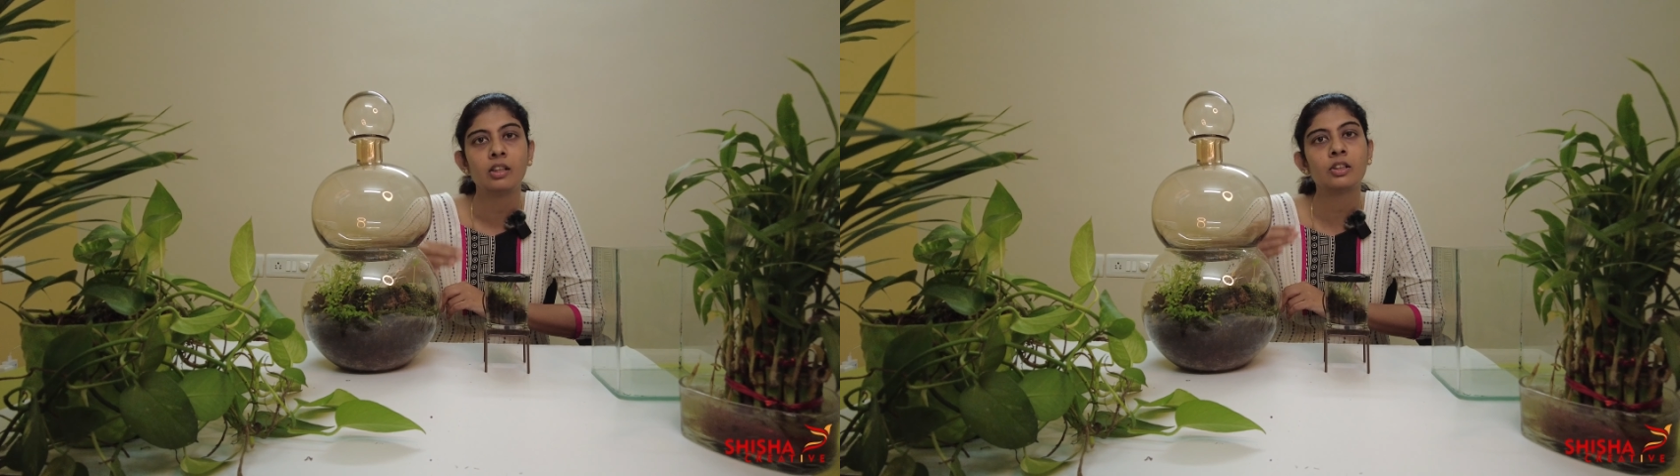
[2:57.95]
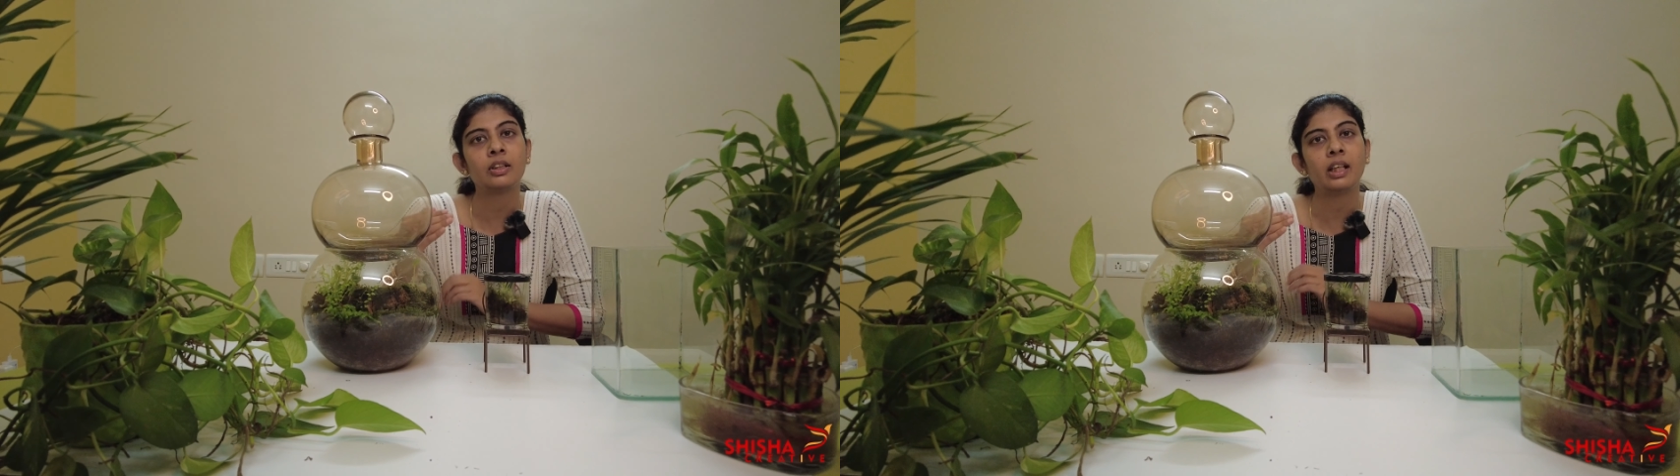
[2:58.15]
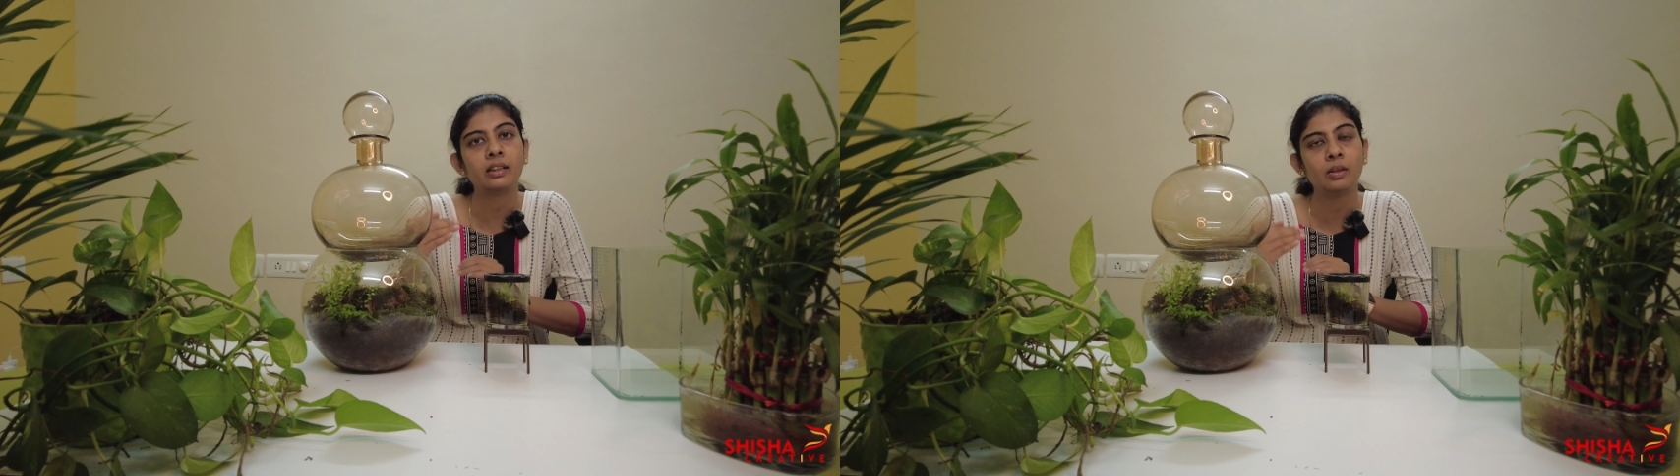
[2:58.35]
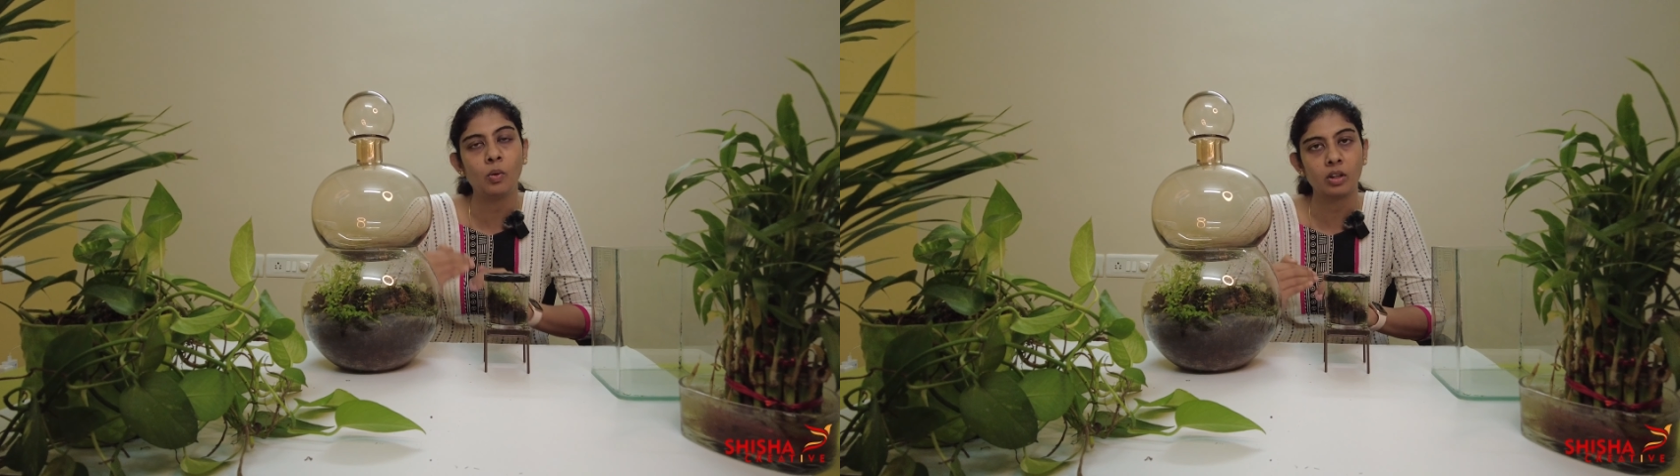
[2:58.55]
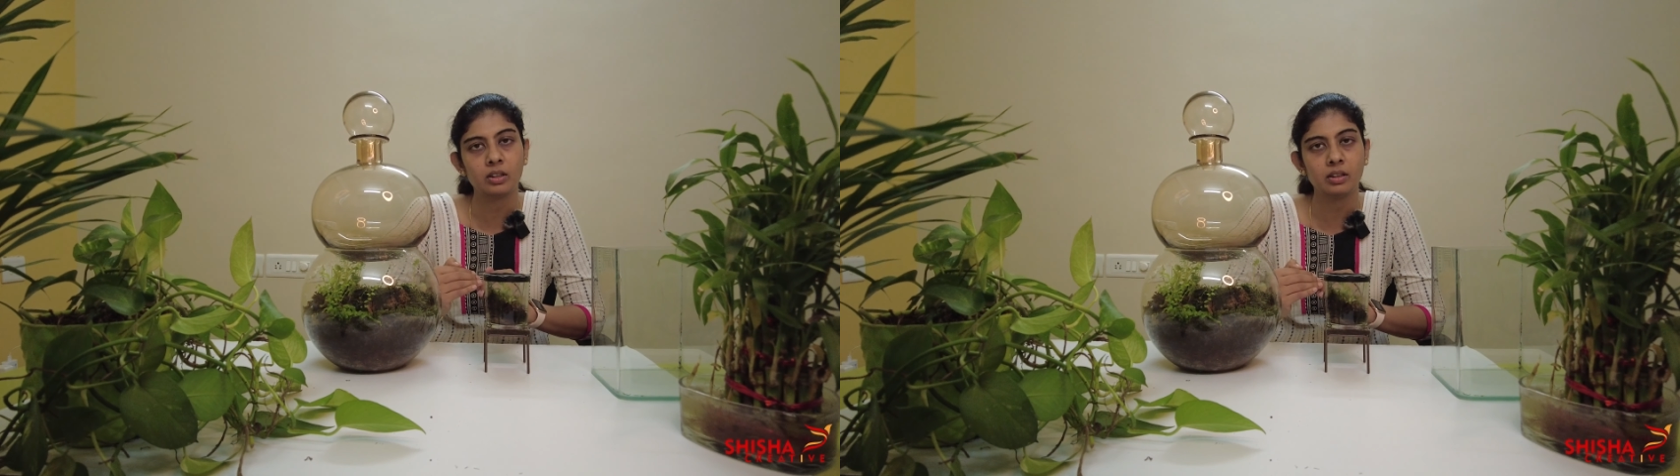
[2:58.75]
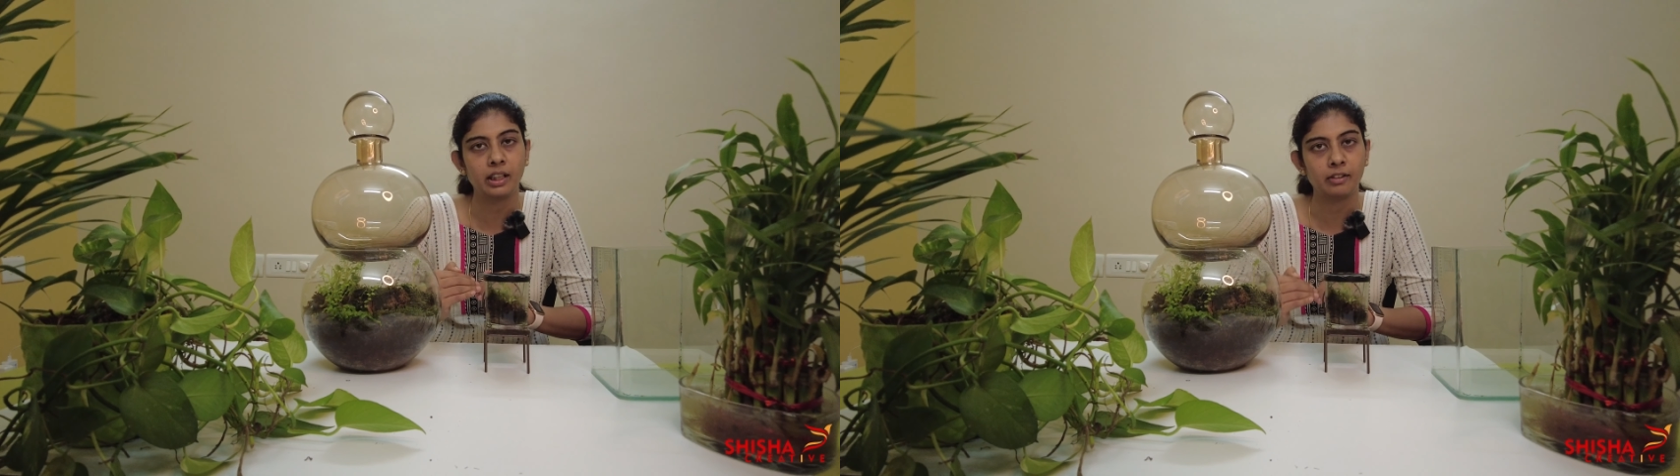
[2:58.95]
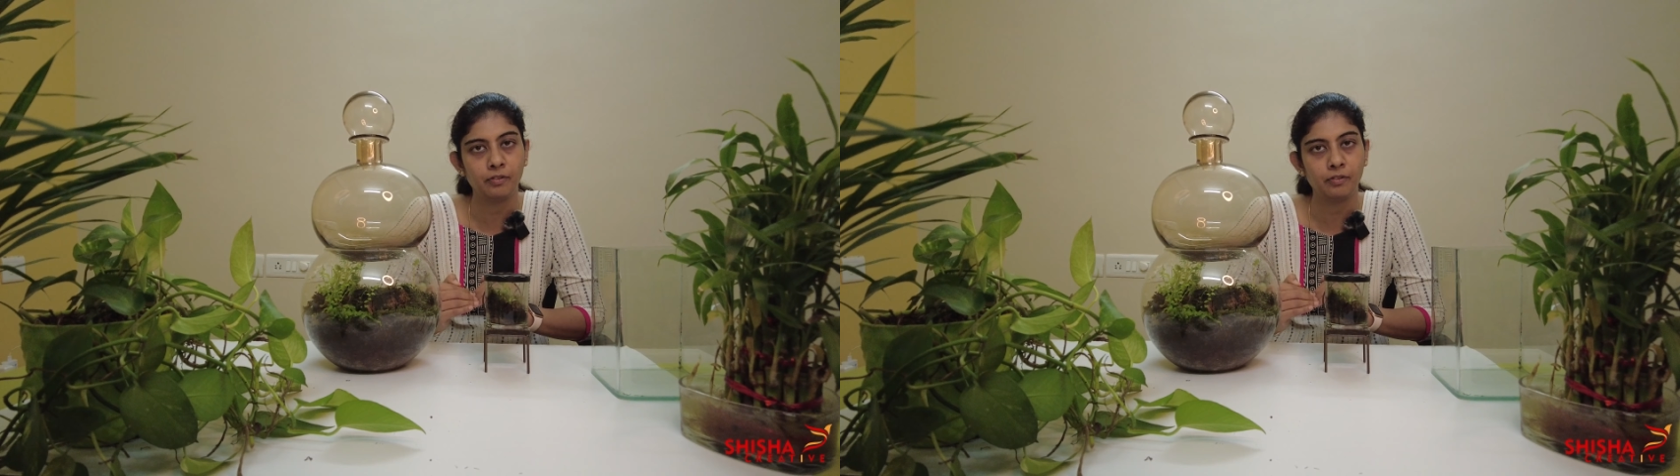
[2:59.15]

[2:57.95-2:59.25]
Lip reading: so that the water can